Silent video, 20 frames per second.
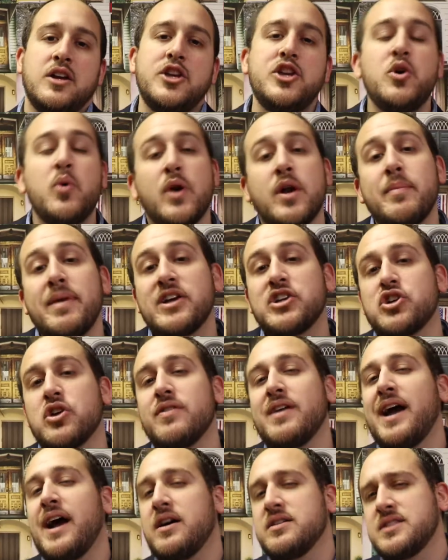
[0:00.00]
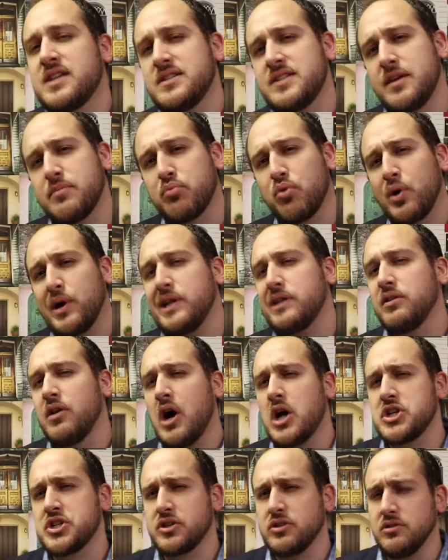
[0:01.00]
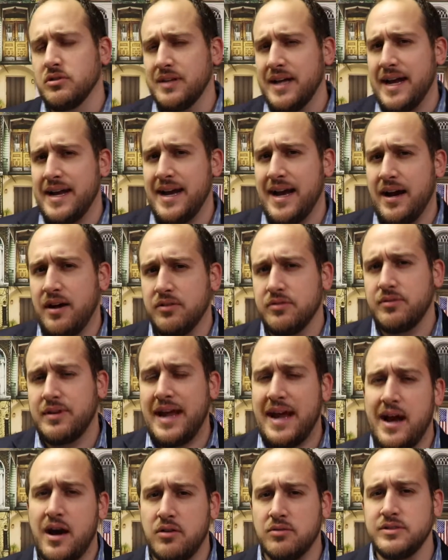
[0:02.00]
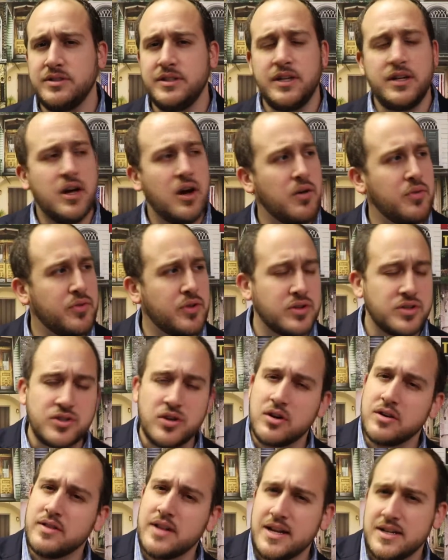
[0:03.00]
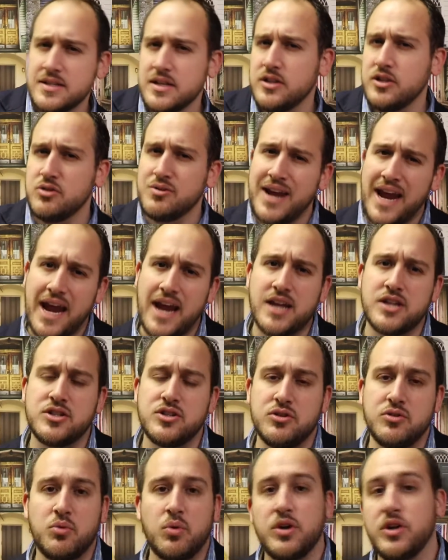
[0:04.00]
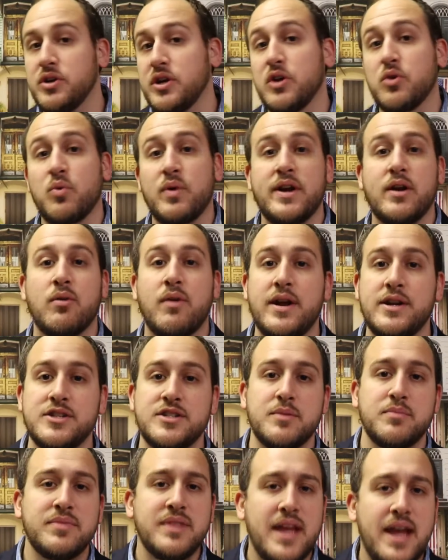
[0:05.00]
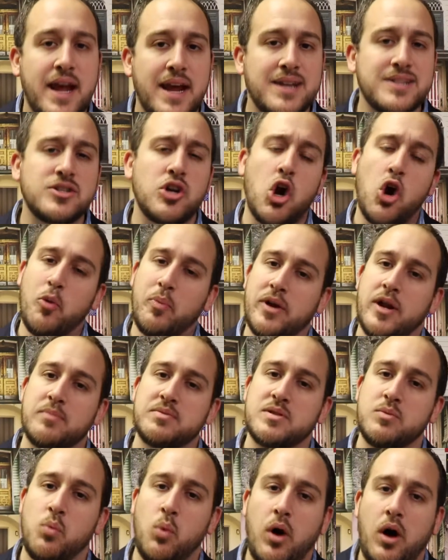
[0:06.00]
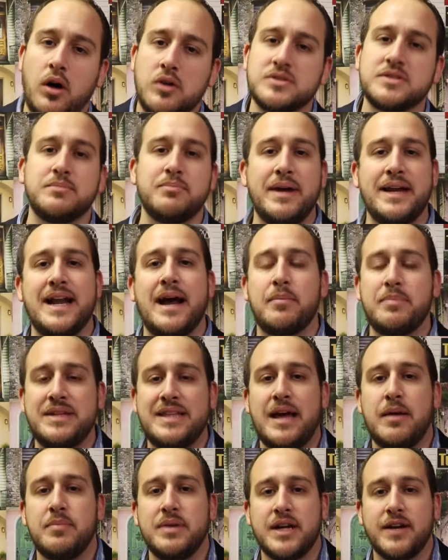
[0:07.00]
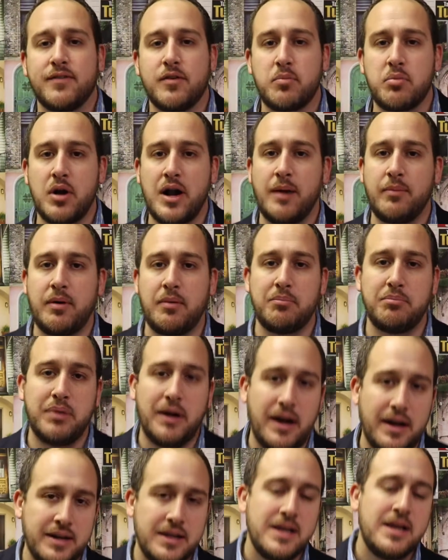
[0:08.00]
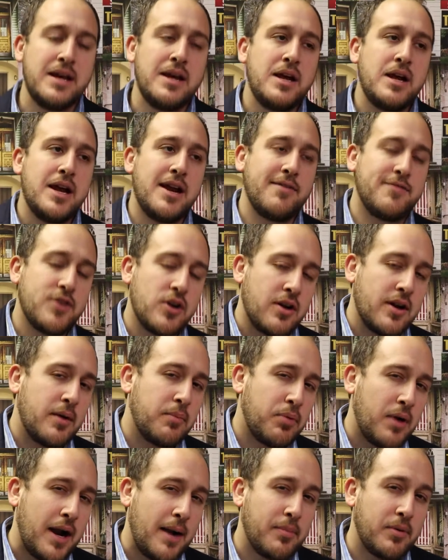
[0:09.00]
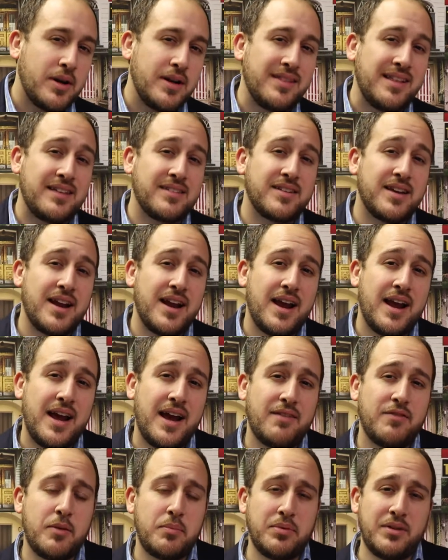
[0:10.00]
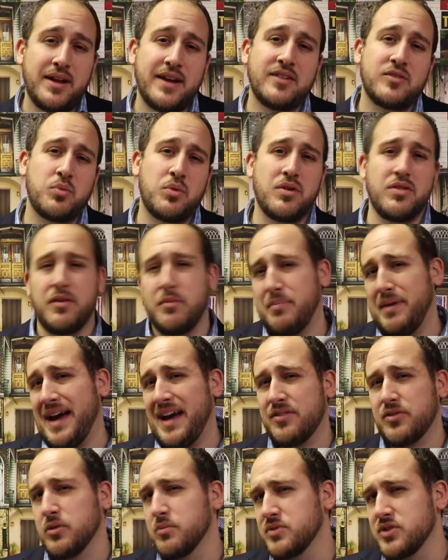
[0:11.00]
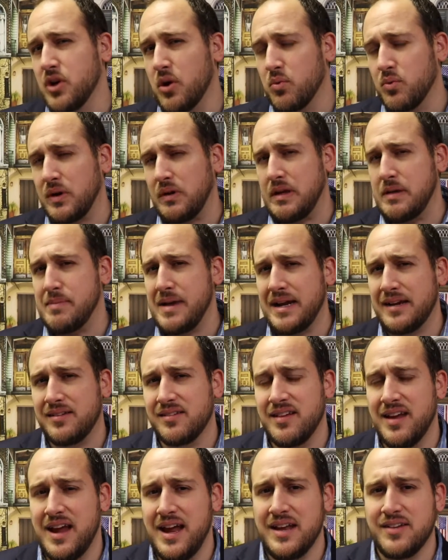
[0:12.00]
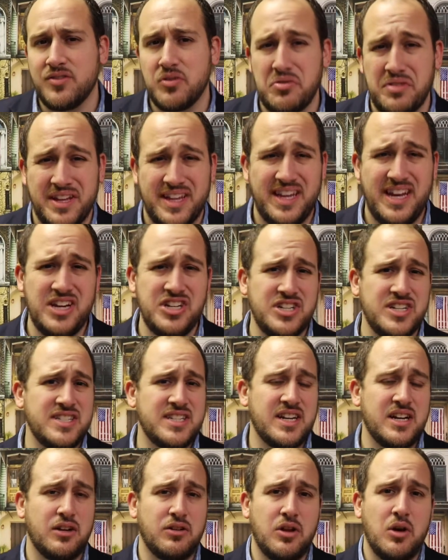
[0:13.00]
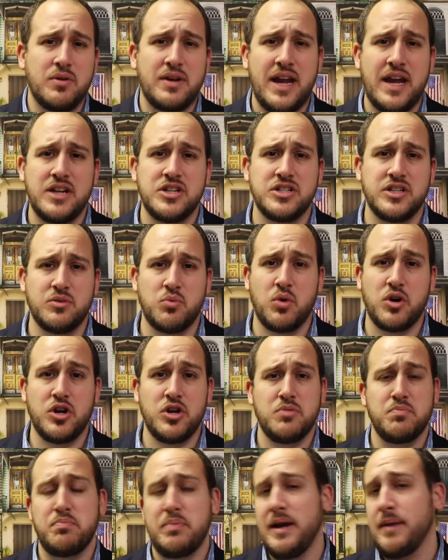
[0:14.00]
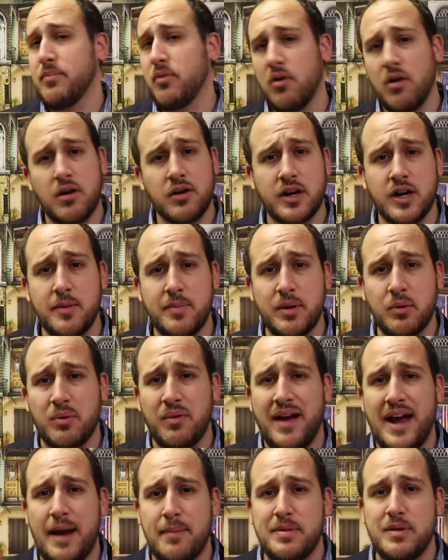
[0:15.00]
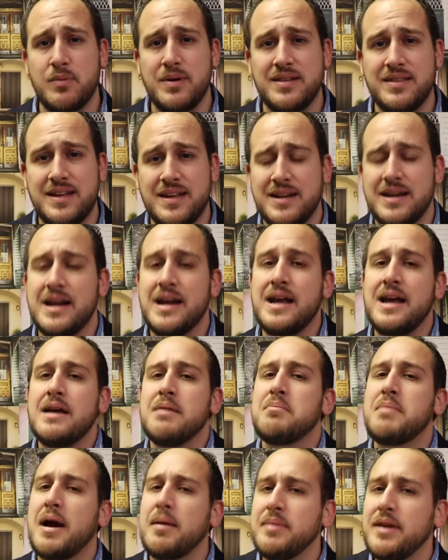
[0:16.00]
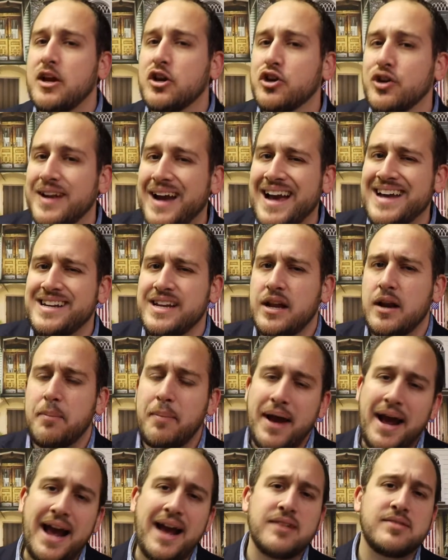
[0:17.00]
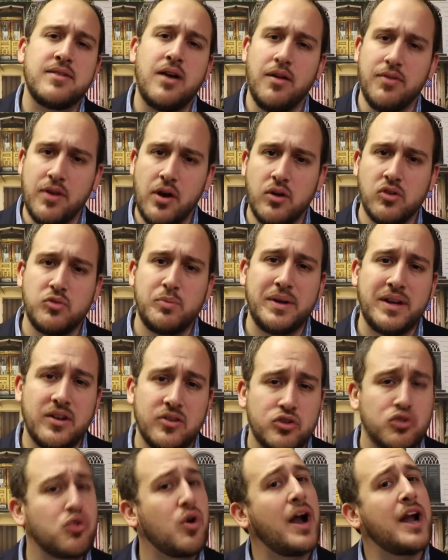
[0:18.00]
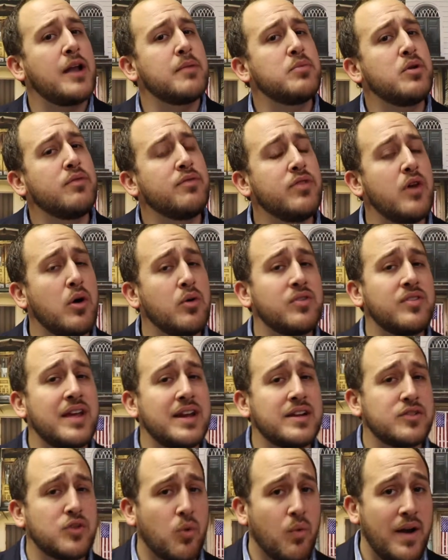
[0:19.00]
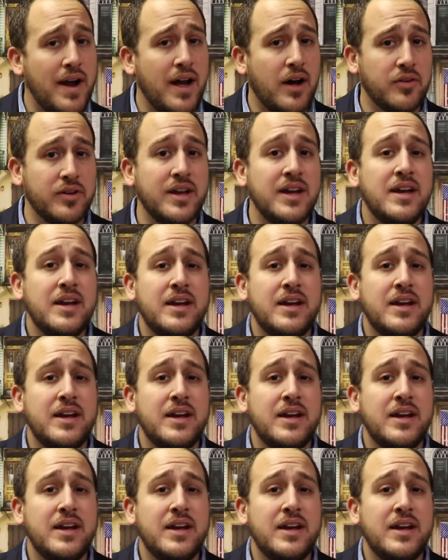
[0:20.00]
You want to make sure the house has a pretty logical layout. Now, you know, there are certain things that you can do where you can rearrange some things, open up some walls, may not be that big of a problem. But if you're in a property that's going to have a place where the bathrooms don't really make sense, or the kitchen's in a location where people aren't going to be real happy with it, might be a good idea to pass on those, because trying to move those things around